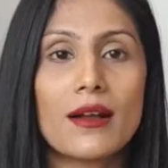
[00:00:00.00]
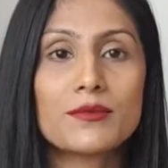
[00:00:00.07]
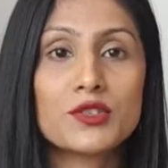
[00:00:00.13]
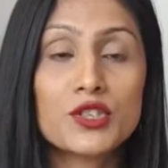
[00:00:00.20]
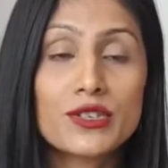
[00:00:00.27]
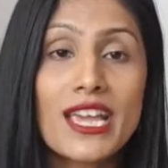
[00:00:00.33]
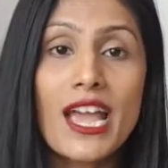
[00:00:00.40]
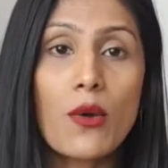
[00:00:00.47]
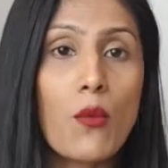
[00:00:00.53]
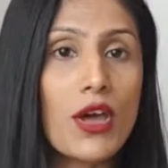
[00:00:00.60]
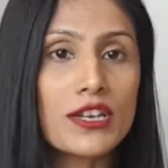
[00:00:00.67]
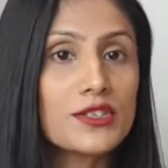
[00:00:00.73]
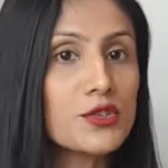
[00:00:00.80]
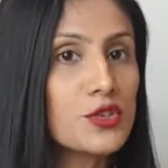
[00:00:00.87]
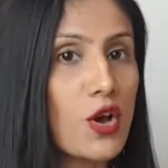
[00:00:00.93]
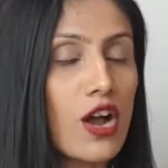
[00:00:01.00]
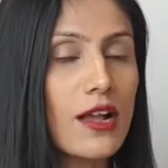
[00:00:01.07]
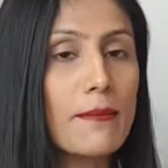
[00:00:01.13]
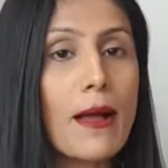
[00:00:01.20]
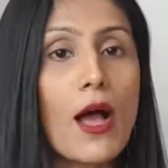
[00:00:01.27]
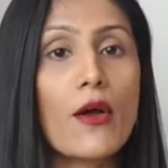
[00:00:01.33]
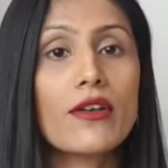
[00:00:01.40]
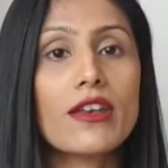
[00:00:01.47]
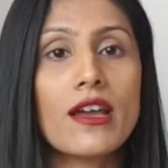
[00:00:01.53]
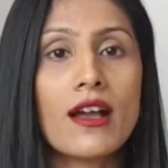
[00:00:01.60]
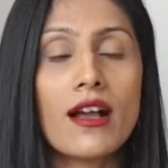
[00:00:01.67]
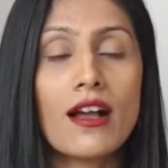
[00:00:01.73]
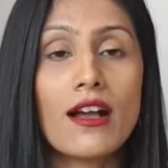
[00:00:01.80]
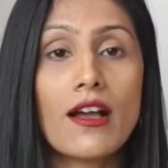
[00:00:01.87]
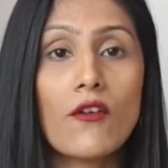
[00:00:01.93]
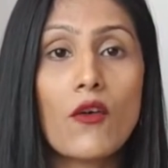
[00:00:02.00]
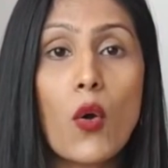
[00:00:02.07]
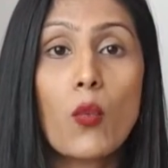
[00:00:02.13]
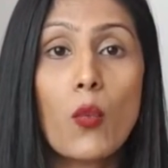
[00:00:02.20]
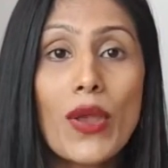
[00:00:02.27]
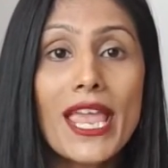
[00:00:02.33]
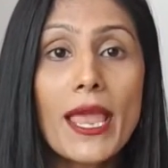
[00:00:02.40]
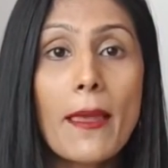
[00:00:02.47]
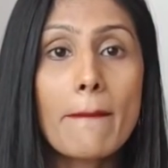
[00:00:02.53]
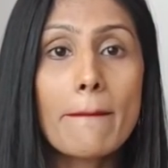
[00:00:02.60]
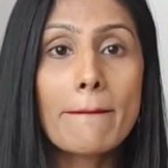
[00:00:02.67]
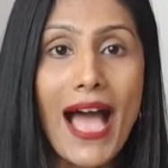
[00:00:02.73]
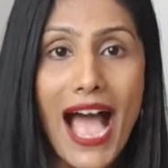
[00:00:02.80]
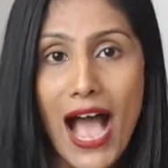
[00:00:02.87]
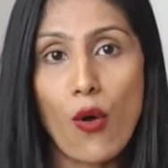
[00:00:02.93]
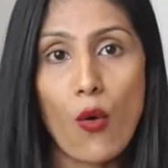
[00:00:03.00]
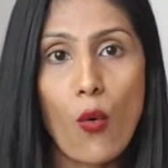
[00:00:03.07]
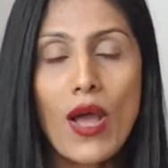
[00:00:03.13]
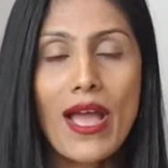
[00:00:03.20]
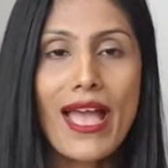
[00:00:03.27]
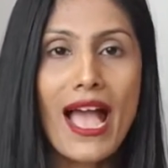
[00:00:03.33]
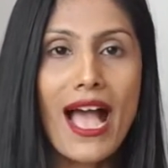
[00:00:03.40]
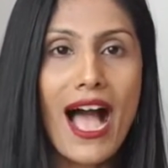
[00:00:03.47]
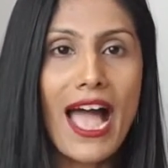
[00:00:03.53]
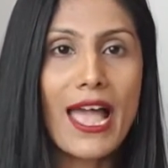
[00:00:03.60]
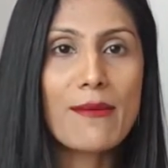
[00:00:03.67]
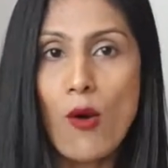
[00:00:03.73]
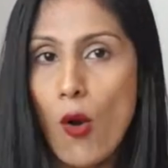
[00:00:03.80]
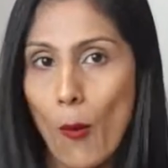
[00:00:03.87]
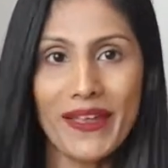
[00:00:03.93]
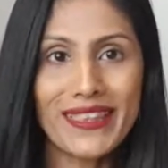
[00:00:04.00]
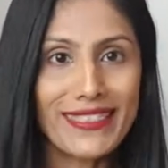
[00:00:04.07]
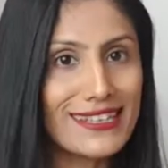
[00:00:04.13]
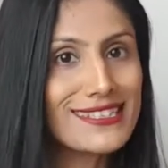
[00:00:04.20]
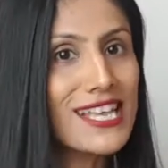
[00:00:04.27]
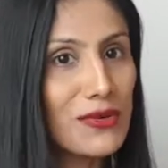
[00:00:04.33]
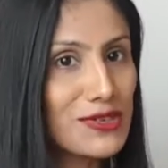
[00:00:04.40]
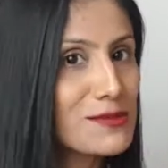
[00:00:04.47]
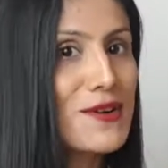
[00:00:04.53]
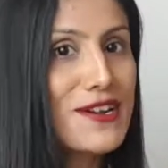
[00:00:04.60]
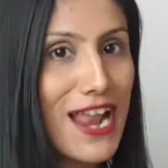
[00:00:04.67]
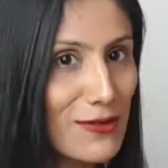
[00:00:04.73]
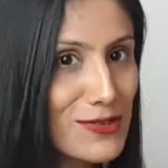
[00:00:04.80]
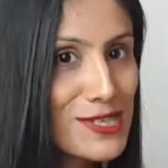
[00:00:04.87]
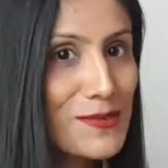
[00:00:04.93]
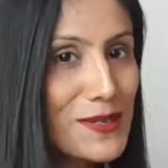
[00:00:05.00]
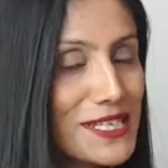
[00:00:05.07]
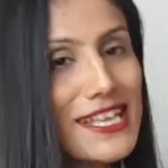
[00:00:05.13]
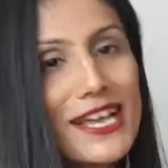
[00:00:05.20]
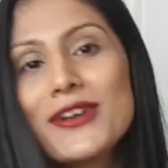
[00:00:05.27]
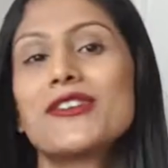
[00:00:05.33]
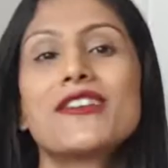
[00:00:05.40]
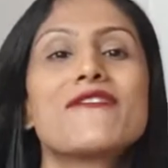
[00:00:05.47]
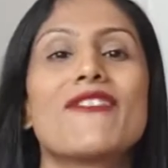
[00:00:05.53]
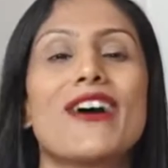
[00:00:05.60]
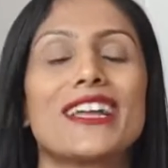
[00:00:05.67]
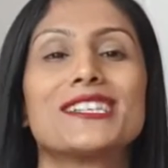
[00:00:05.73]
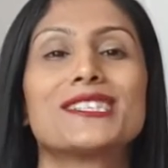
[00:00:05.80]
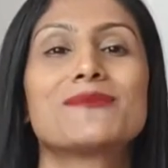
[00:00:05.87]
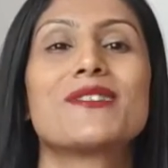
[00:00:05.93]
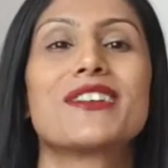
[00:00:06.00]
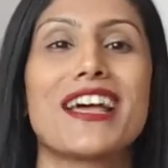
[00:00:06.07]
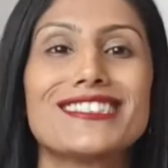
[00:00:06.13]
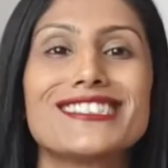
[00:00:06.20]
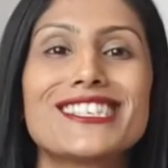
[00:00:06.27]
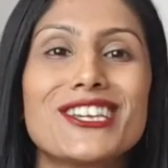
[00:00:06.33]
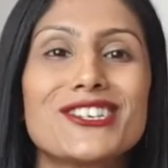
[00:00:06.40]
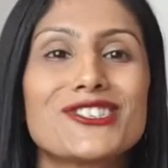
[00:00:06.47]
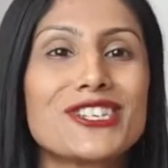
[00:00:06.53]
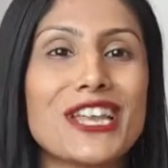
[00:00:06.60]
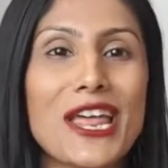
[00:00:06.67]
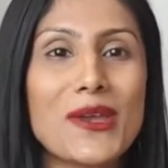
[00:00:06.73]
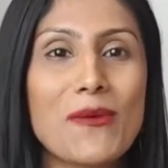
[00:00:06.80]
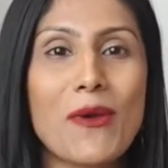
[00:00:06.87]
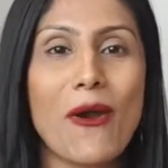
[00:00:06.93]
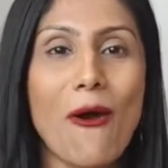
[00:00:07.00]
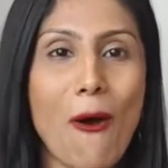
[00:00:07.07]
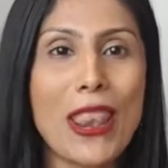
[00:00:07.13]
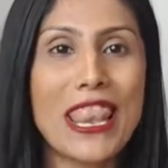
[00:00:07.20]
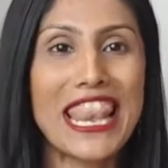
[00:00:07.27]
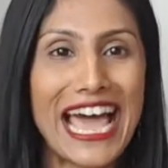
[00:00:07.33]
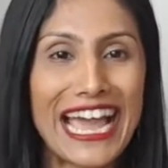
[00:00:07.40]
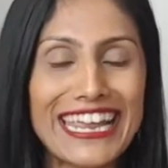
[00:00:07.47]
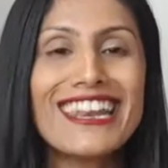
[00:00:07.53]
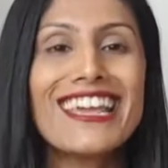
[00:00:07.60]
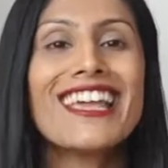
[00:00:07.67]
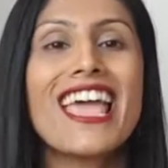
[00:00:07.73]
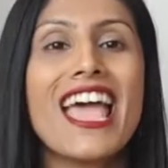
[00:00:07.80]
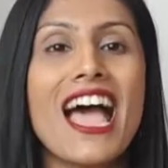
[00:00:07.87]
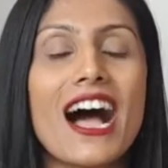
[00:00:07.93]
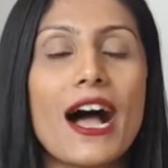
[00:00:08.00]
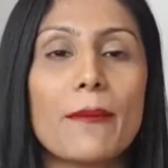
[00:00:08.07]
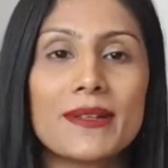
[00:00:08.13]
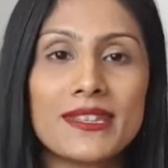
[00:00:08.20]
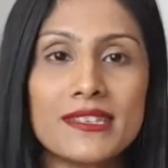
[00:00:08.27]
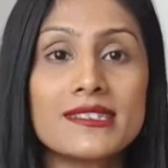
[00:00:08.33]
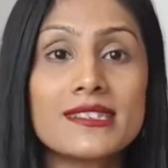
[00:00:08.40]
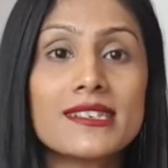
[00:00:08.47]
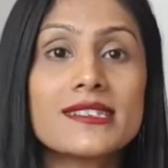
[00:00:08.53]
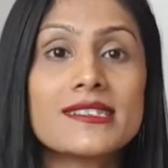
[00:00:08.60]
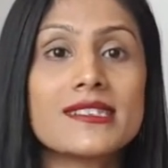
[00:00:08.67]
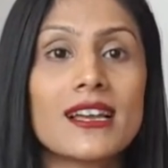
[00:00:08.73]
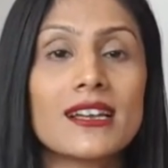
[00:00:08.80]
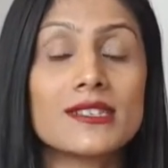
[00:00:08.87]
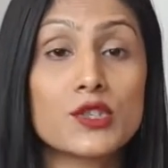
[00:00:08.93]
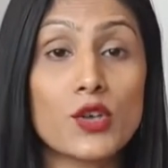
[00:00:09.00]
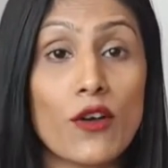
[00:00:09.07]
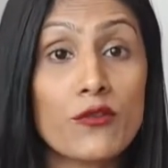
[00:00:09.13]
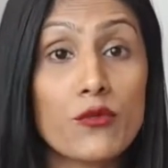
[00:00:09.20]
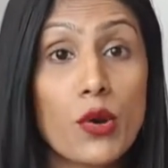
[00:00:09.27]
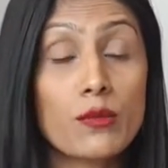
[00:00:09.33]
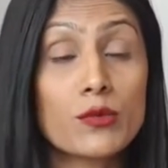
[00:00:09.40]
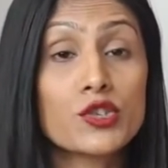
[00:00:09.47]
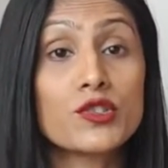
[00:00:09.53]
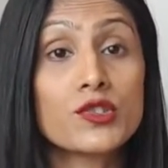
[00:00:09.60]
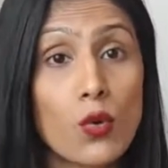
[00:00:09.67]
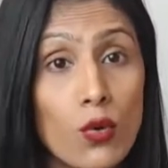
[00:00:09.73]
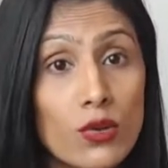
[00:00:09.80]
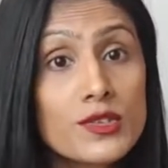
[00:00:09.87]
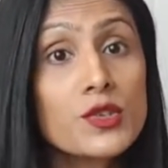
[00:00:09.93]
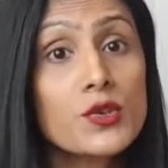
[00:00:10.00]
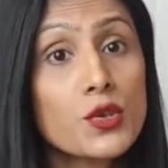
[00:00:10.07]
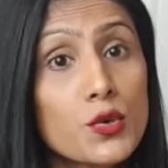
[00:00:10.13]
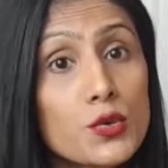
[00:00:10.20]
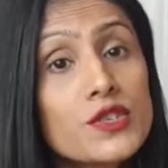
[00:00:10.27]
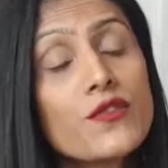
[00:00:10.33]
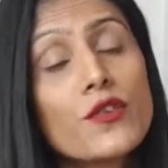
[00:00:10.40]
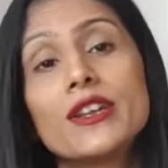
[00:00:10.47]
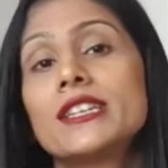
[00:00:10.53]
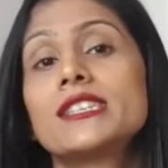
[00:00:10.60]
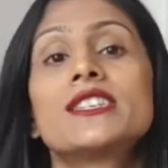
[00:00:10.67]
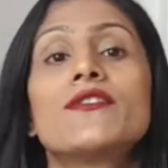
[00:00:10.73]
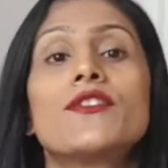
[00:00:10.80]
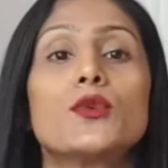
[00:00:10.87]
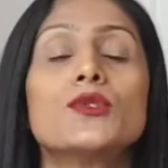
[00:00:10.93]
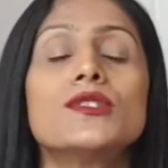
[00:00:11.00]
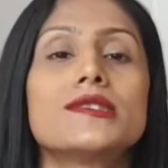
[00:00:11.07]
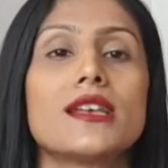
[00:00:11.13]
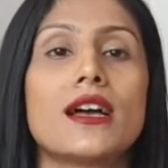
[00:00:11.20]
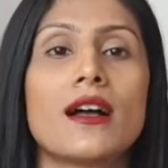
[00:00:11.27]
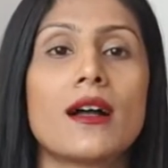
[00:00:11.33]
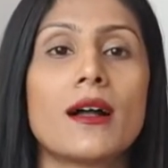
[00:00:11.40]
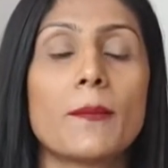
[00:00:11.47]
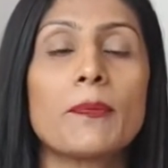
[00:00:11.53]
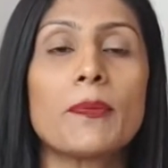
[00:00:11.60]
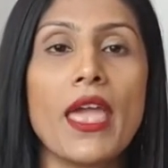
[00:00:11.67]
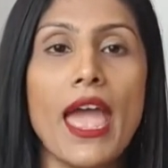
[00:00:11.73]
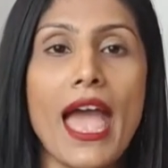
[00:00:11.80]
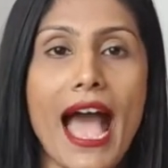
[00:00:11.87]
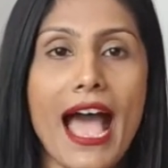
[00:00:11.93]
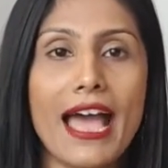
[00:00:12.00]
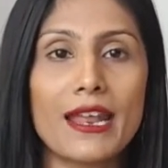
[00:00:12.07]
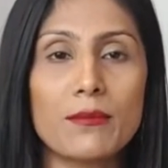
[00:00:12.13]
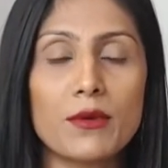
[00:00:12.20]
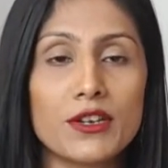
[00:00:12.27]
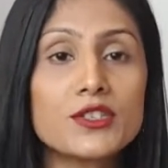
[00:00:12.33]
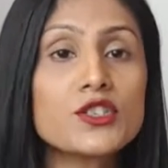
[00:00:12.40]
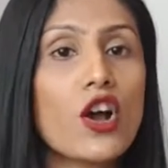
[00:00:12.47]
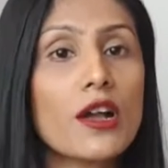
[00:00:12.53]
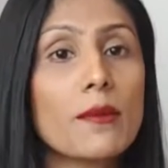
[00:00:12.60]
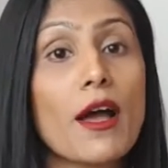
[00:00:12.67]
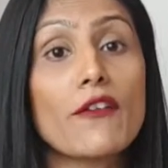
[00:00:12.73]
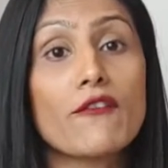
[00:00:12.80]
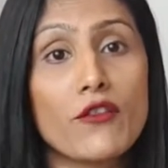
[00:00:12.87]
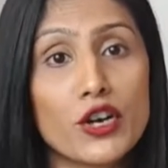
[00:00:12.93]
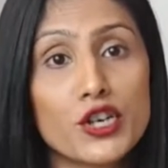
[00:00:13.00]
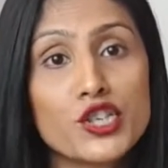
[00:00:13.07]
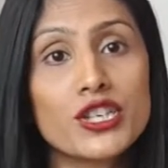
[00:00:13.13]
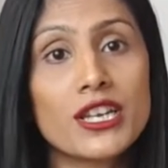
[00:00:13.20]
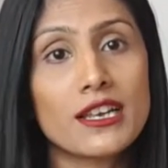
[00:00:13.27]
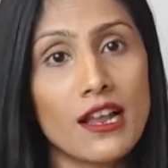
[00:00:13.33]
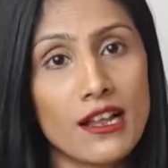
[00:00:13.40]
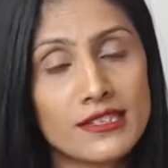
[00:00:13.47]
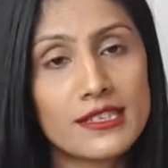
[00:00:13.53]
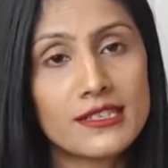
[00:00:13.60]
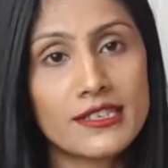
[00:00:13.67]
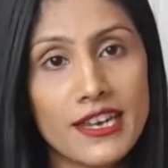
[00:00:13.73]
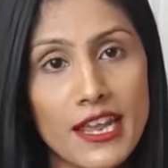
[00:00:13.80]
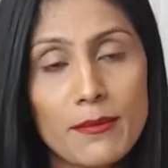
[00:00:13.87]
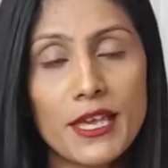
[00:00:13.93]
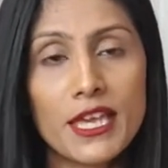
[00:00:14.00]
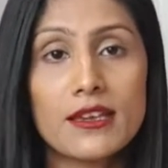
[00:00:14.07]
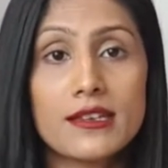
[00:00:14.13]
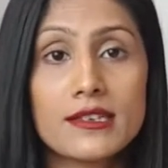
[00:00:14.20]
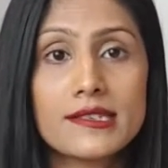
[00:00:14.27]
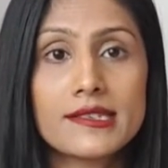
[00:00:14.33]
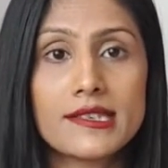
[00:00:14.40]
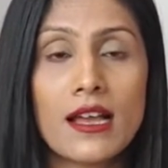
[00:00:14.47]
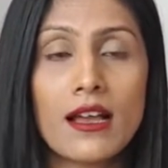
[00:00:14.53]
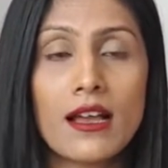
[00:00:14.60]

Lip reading: today I wanted to talk about wepow. I am hoping that's how it's pronounced because I couldn't find its pronunciation anywhere online. But this is software which is also used for interviews. And I'm going to talk about Virgin Atlantic today because